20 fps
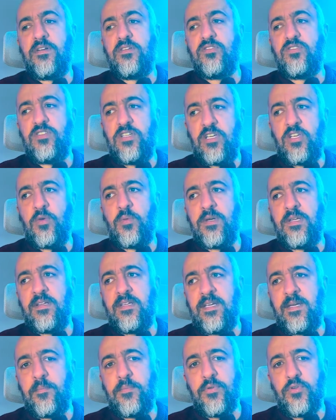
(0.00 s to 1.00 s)

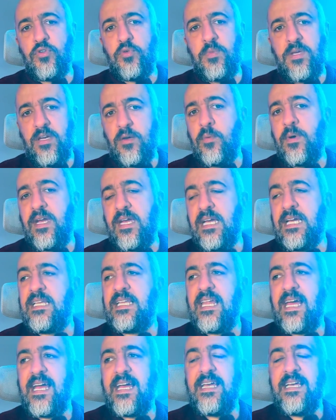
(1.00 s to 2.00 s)
genuinely blew me away, and
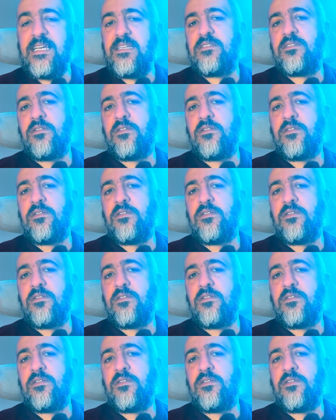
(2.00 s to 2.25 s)
that is